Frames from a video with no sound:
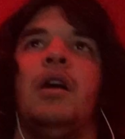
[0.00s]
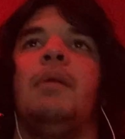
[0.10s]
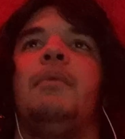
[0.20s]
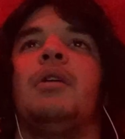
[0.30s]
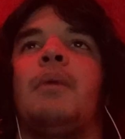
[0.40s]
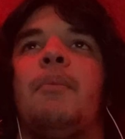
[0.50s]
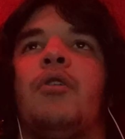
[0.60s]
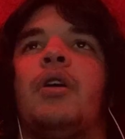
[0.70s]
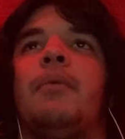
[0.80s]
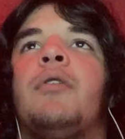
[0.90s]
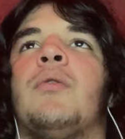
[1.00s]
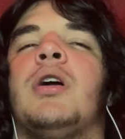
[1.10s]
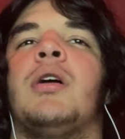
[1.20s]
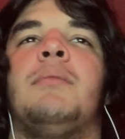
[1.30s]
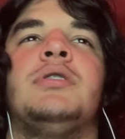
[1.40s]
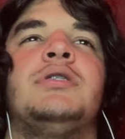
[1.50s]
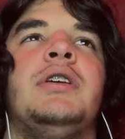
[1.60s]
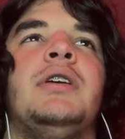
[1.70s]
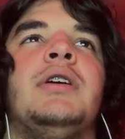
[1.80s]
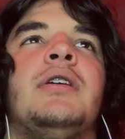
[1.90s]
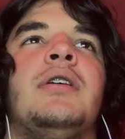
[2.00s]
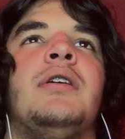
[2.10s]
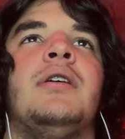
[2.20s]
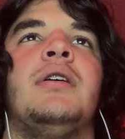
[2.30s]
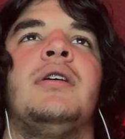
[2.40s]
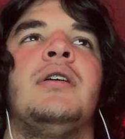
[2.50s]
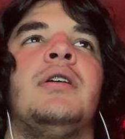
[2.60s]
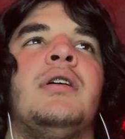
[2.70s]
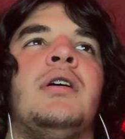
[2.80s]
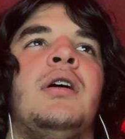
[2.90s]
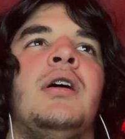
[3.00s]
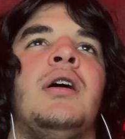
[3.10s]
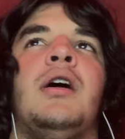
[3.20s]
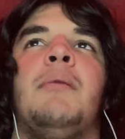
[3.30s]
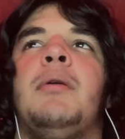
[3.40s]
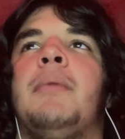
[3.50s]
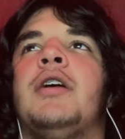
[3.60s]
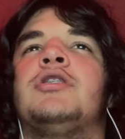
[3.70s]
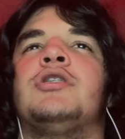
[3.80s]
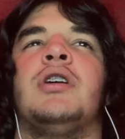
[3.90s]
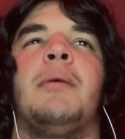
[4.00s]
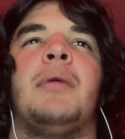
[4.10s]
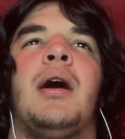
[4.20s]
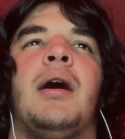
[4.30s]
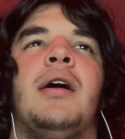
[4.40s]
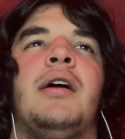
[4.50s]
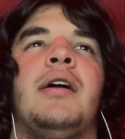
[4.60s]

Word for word: Let me look at my program real quick. Let me see. Let me make sure I'm not